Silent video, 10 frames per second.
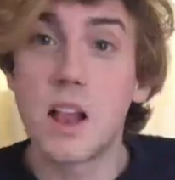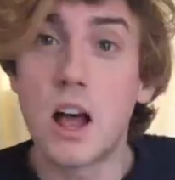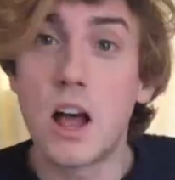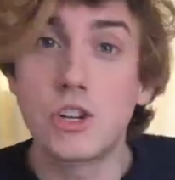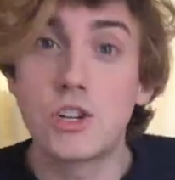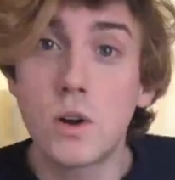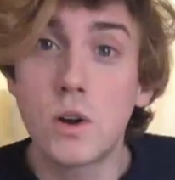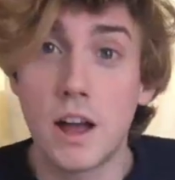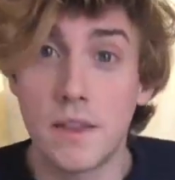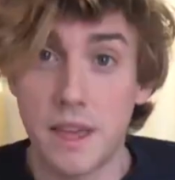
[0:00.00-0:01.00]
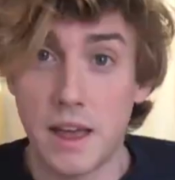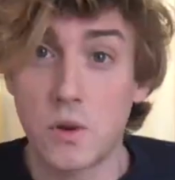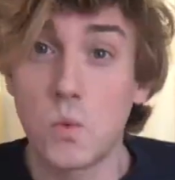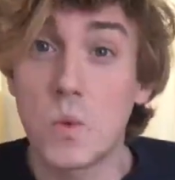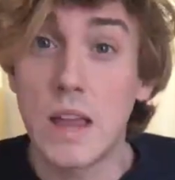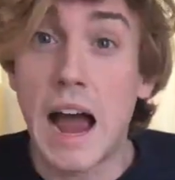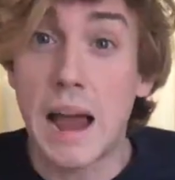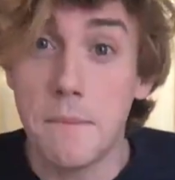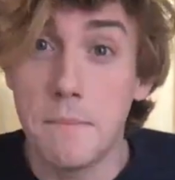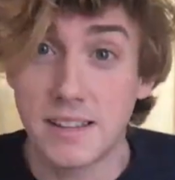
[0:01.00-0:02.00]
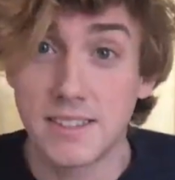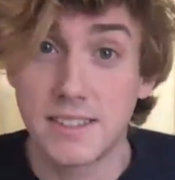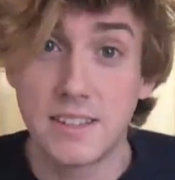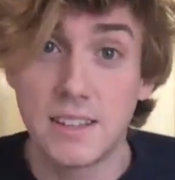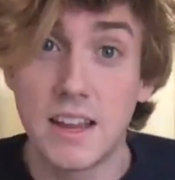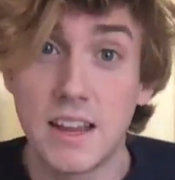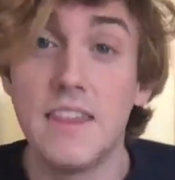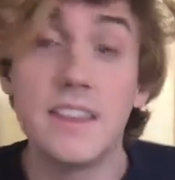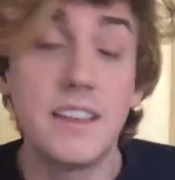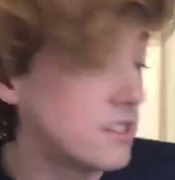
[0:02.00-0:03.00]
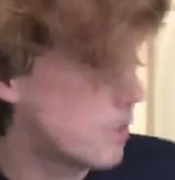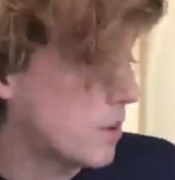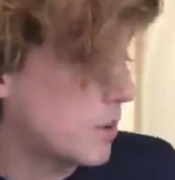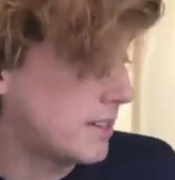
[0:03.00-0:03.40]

a shortcut that I missed. And this is a way to